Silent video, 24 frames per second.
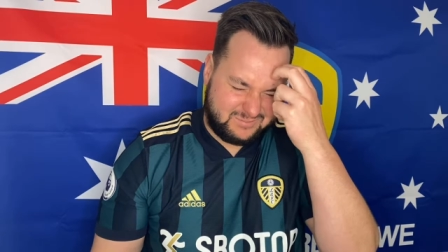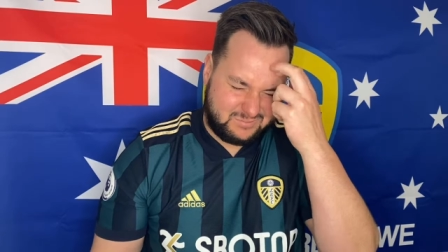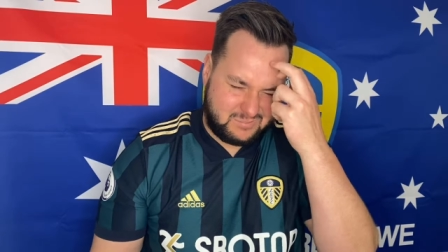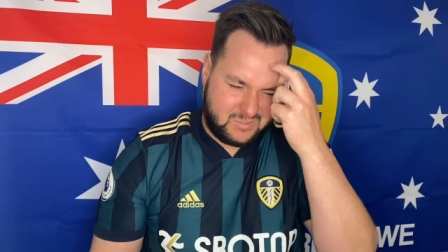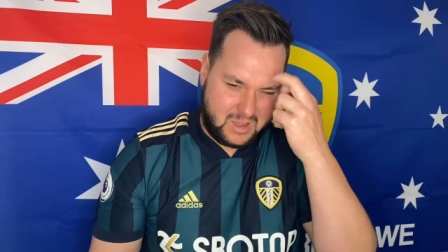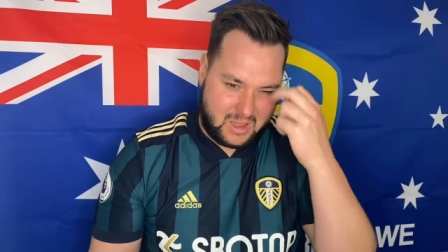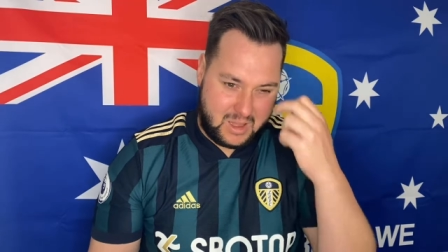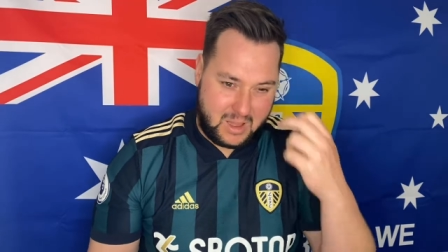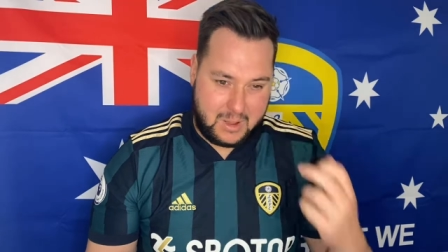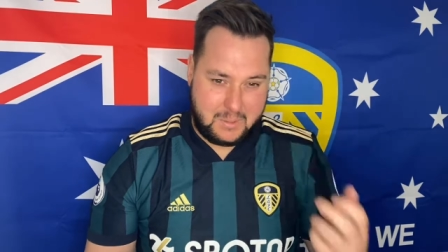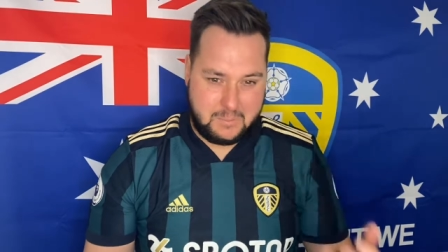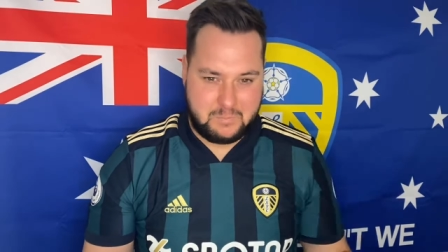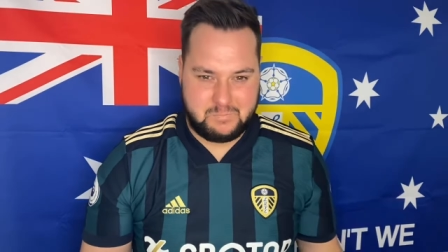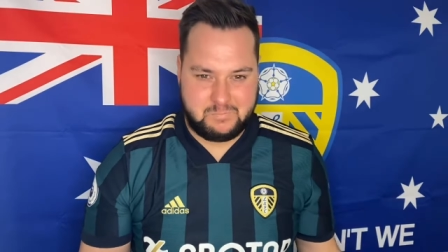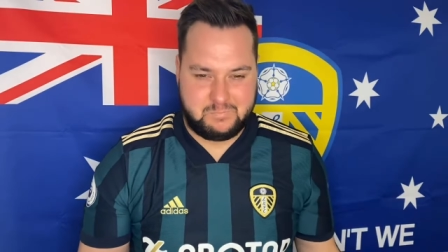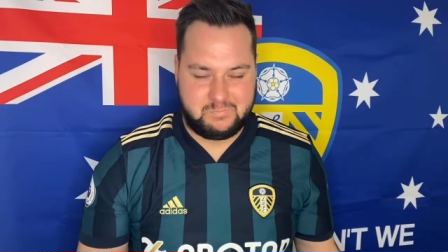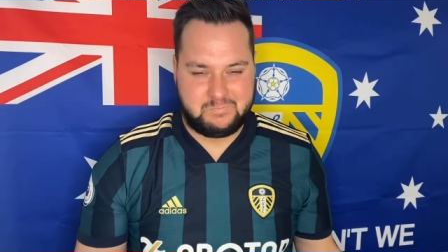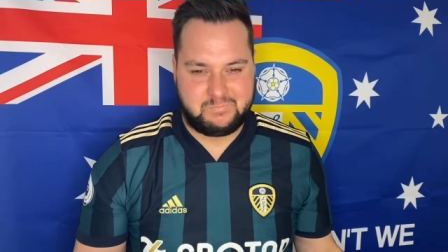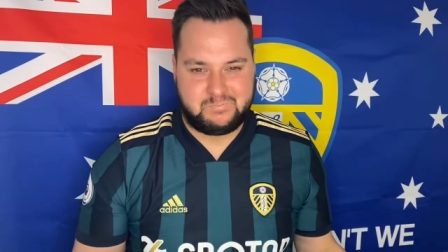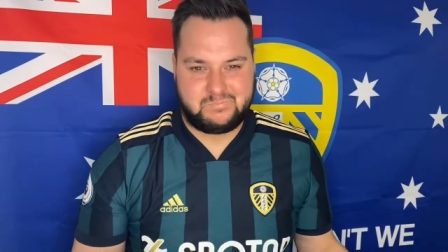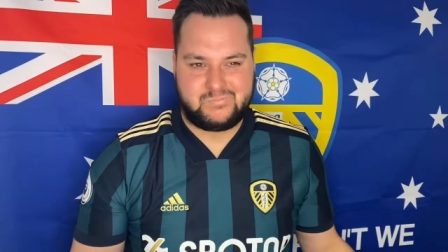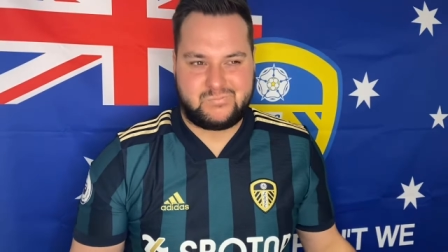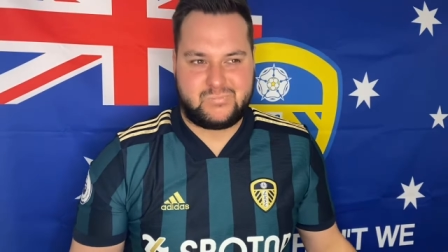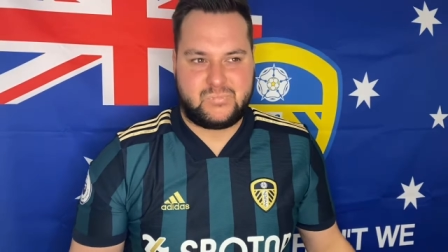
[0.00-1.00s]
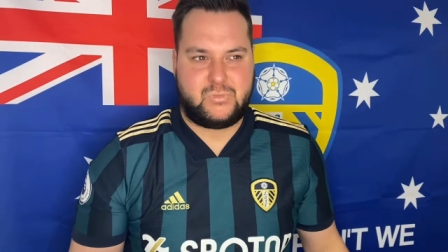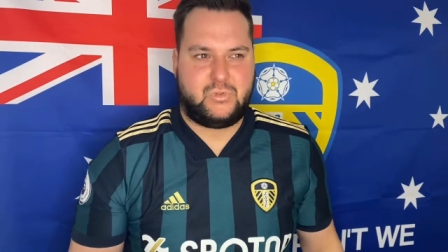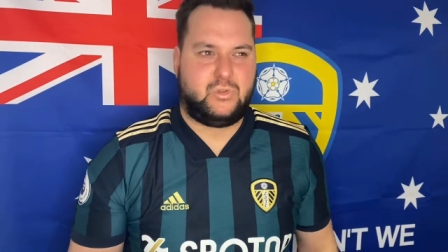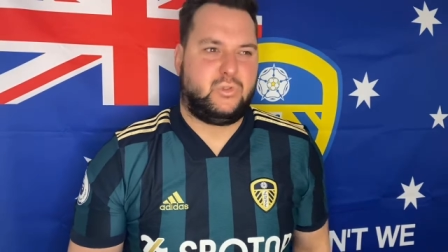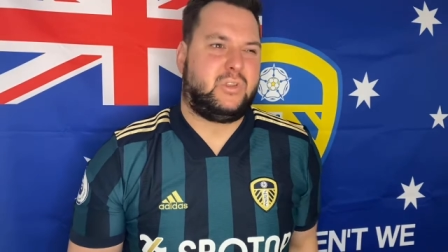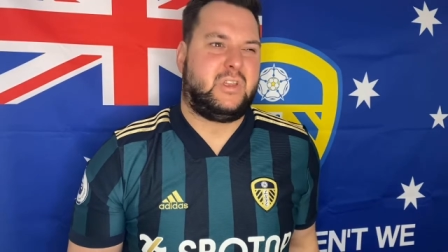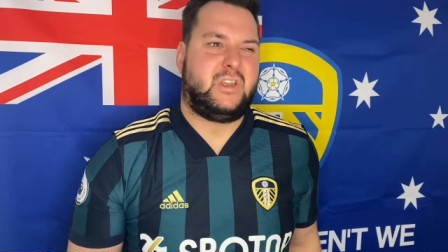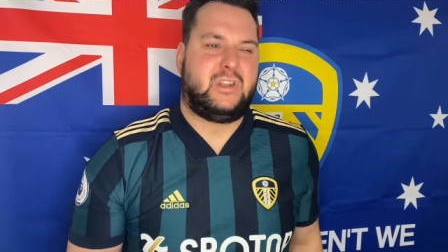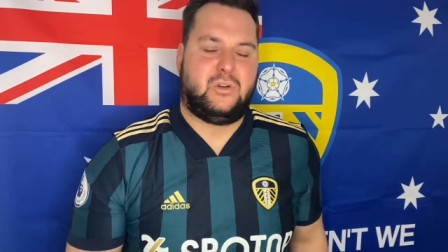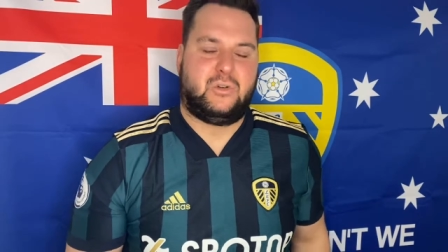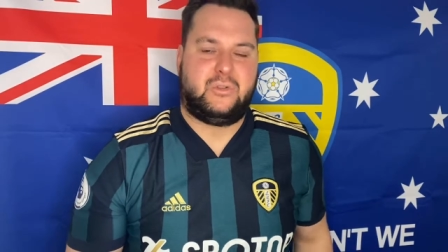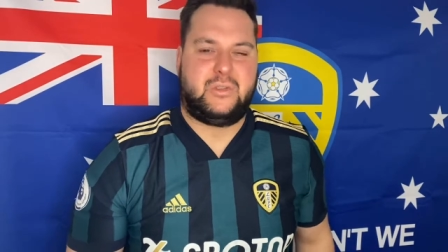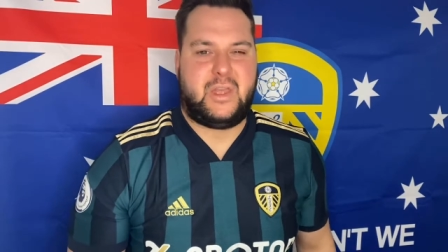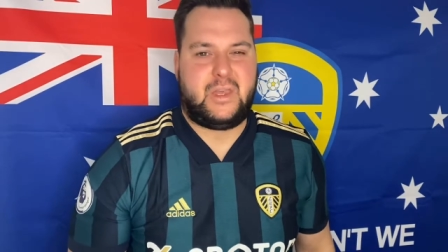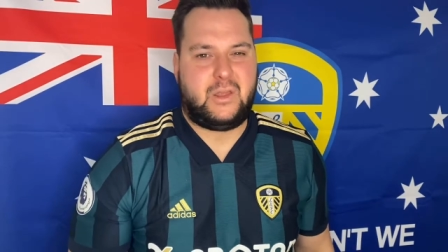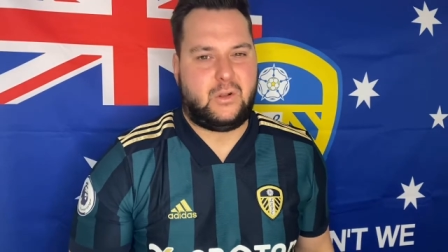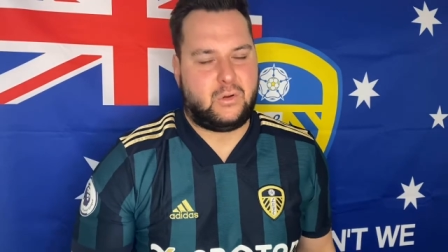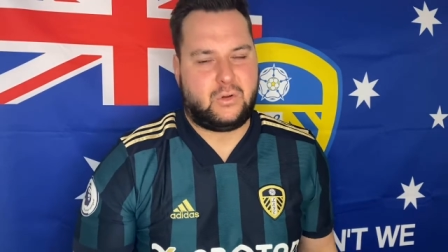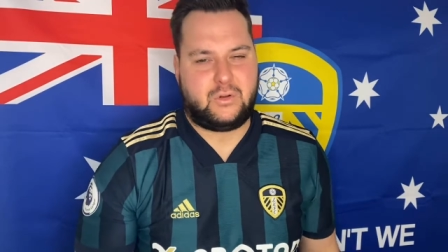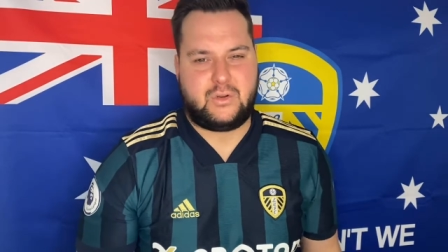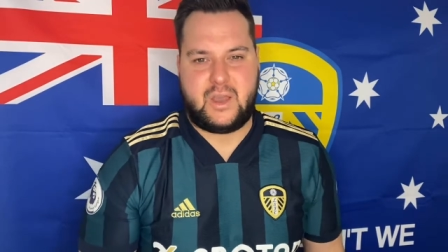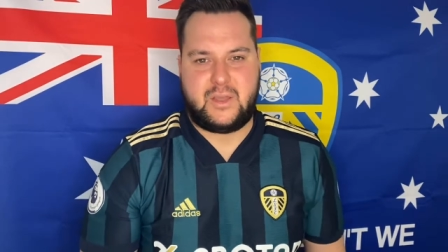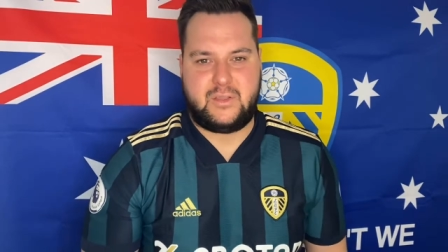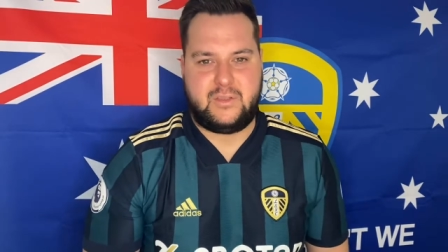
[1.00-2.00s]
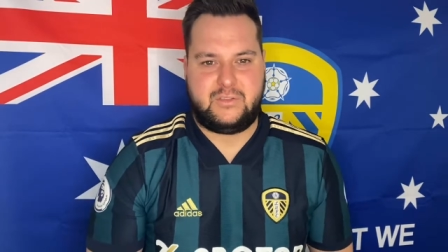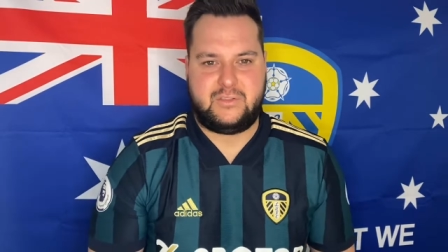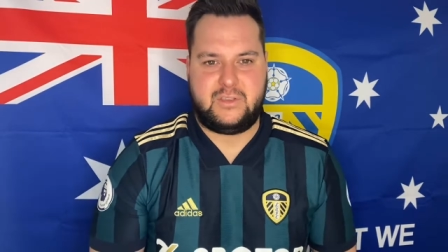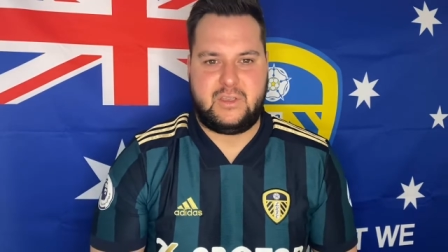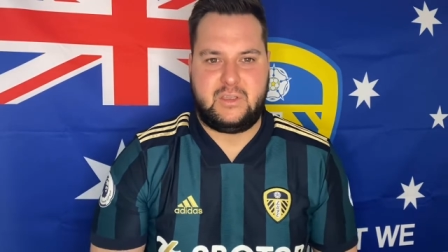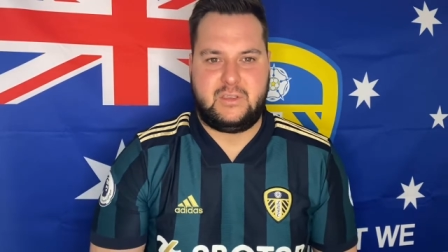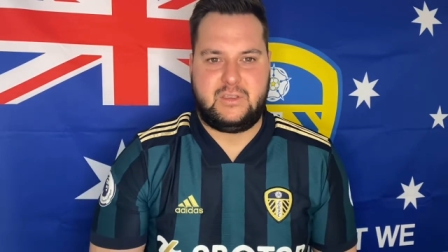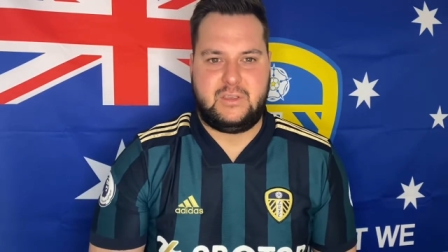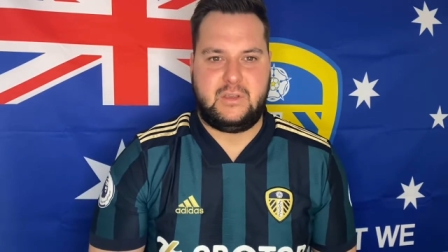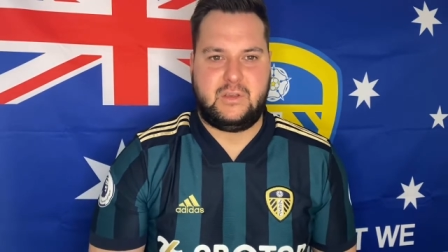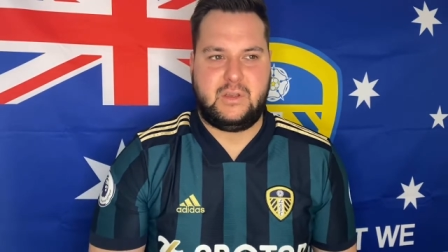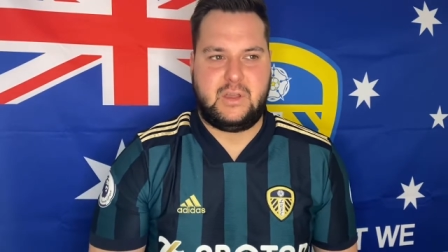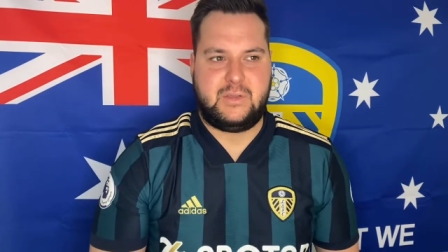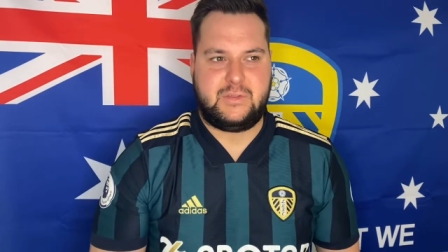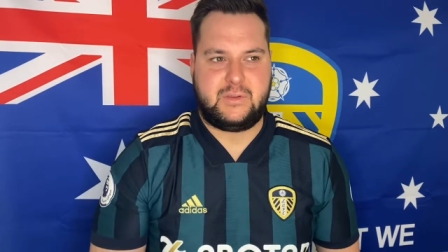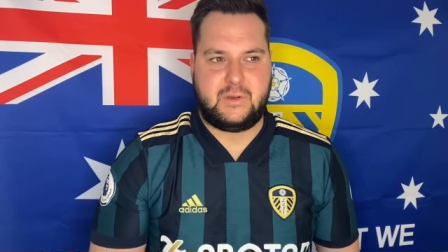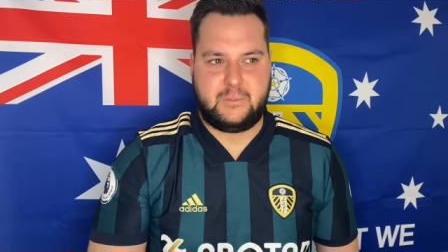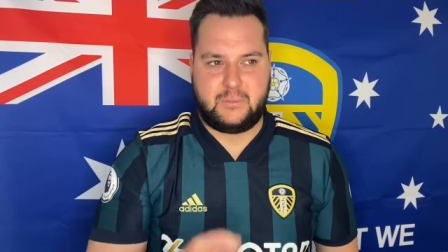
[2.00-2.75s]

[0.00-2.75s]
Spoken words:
They're not great this year either.